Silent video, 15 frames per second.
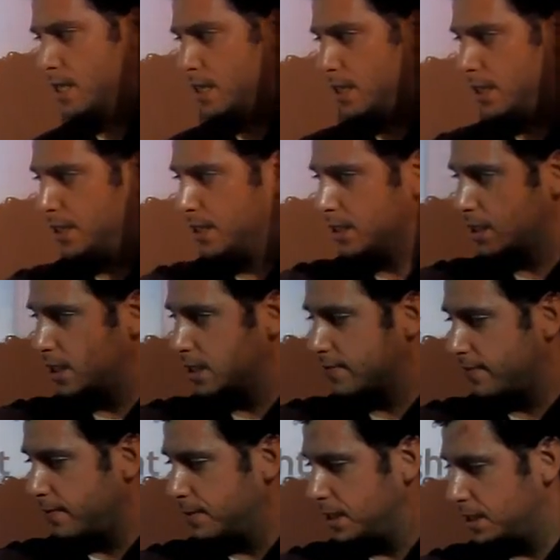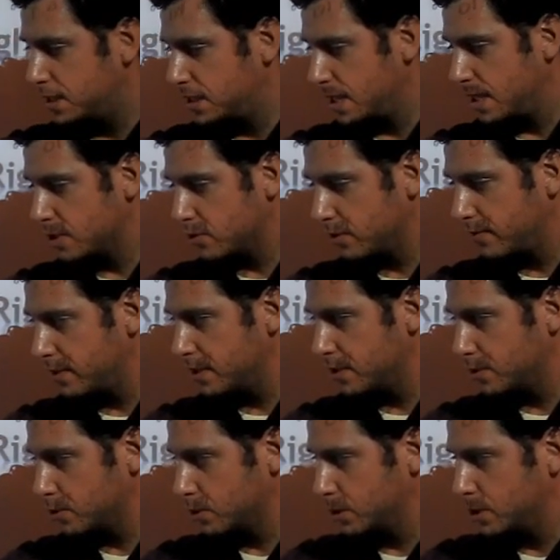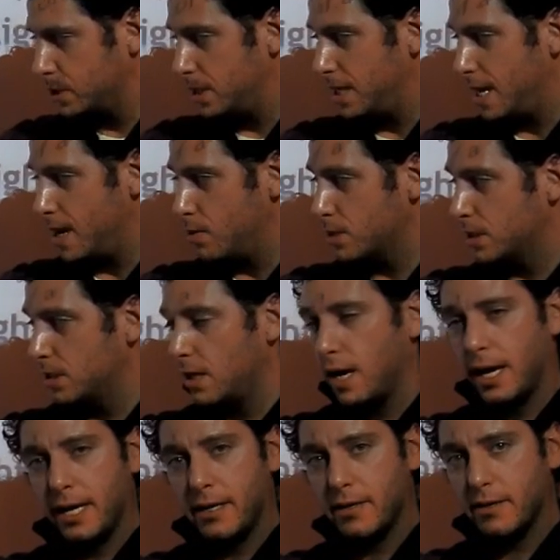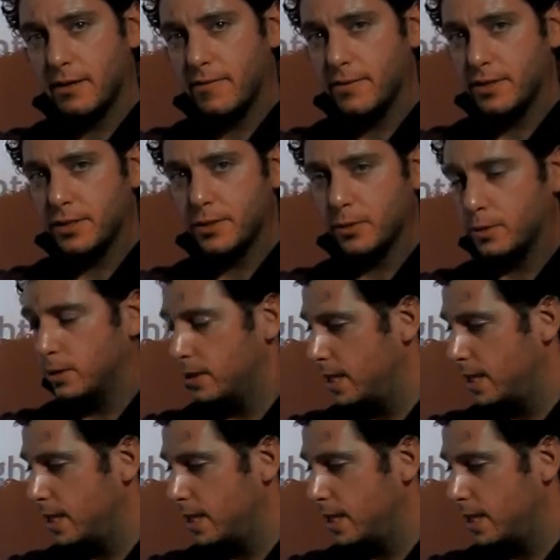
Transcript: The distance from the center of the circle to the outside of the circle,